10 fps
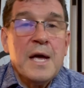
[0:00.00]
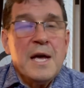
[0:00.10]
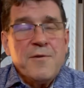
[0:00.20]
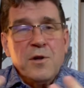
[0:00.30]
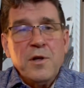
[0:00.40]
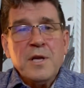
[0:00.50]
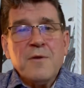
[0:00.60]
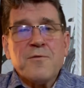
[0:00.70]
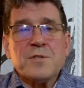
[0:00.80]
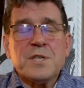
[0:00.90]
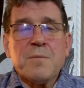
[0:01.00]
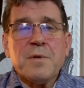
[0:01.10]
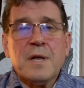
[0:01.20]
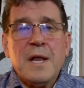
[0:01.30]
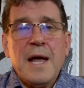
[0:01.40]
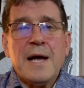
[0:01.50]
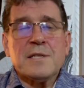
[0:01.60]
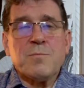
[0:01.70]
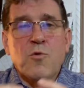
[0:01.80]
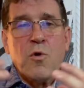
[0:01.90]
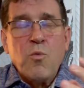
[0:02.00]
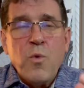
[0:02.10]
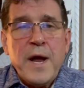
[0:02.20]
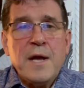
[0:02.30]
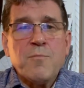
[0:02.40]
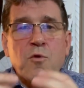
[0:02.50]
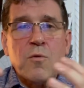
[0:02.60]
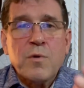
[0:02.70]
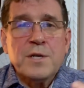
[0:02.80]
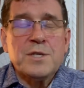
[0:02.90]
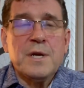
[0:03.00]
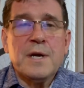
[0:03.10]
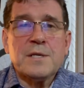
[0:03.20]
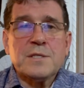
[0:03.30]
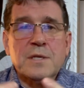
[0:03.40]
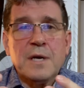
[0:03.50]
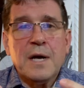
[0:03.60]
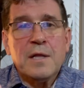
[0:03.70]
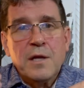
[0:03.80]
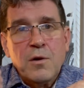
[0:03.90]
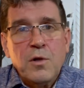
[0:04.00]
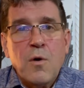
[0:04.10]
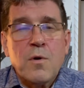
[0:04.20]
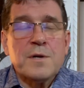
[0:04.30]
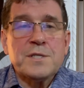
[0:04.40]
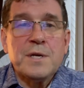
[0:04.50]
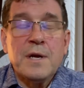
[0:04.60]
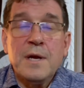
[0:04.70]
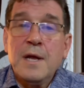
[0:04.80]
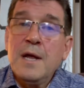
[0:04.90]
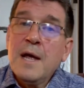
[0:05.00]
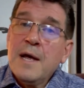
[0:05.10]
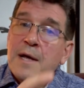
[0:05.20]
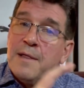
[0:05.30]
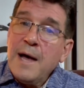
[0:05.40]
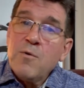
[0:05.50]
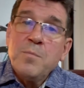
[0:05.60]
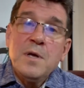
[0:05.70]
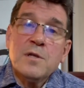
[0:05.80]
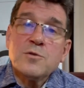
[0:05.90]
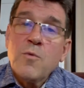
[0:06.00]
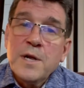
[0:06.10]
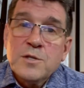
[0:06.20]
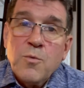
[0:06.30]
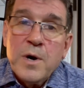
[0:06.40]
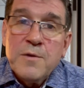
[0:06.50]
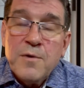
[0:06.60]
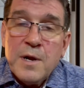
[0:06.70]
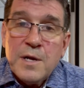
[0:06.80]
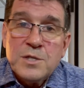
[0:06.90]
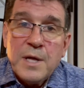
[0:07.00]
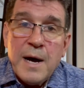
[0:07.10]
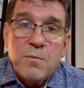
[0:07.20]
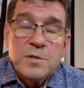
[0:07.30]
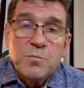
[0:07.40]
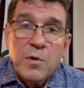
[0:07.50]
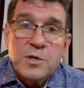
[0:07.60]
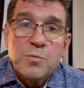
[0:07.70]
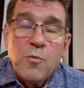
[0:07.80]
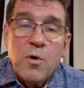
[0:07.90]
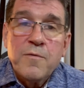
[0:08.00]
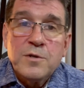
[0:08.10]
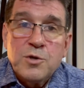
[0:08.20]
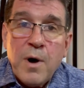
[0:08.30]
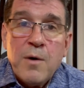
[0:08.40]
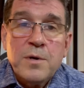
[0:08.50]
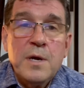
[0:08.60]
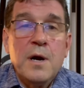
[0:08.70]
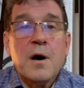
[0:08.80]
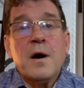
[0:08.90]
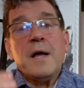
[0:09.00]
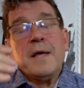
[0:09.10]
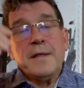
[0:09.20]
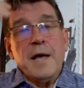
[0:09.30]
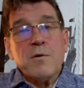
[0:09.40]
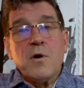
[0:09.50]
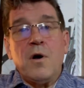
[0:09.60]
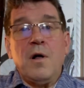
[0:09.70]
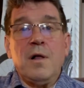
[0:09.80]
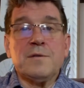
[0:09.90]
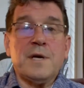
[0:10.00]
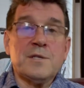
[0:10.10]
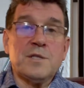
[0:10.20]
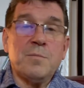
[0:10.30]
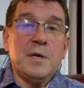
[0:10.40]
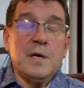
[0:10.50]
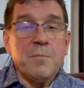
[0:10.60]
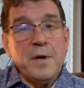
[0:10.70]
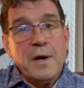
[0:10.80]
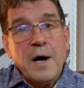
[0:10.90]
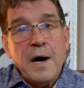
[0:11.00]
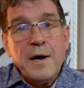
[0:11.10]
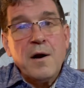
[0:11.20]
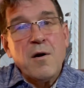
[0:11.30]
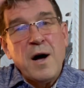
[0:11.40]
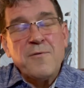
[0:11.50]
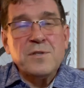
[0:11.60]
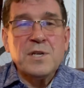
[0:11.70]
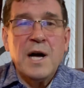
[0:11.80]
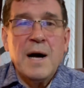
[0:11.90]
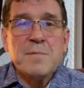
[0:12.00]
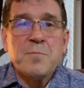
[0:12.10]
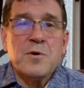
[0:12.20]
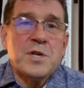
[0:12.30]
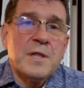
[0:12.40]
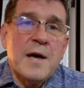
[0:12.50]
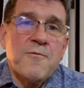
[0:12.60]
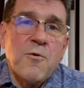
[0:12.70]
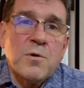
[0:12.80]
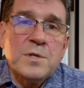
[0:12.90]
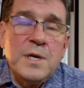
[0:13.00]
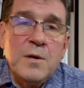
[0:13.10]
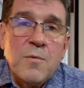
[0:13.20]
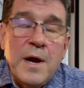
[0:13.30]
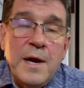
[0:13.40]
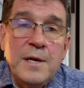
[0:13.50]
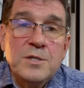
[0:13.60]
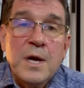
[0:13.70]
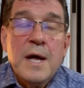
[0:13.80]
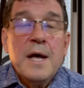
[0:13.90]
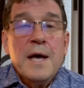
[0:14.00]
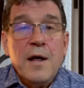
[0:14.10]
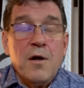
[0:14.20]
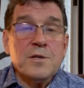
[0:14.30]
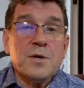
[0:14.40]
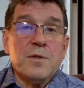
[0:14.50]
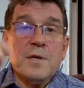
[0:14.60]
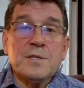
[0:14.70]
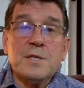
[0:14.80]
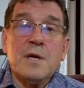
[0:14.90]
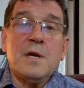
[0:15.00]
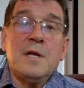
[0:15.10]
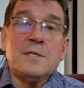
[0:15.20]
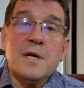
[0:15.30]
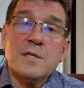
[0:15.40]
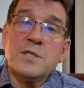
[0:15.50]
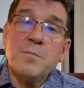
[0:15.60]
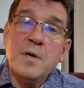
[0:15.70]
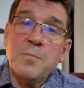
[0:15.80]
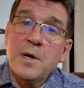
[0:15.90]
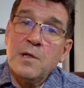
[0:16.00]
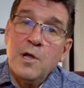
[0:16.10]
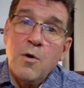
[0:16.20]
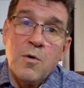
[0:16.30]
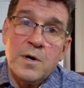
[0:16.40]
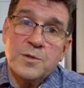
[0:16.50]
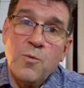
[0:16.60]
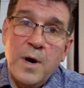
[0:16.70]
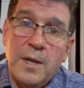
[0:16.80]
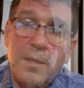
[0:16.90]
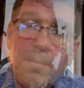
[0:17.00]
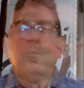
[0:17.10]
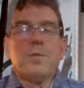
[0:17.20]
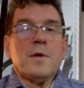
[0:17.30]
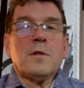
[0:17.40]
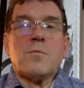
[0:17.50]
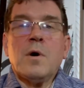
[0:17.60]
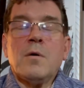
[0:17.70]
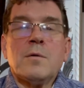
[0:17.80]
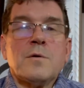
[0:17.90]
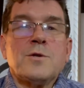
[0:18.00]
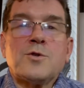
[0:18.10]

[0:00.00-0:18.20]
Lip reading: If you're looking for something that has more weight, more richness, a little lower acidity, that would be the 2020 vintage. That was much more of a drought year. The alcohol tends to be a bit higher, oftentimes pushing that 14 range, and also the acidity tends to be a bit lower as well. Within the Rhone, there's a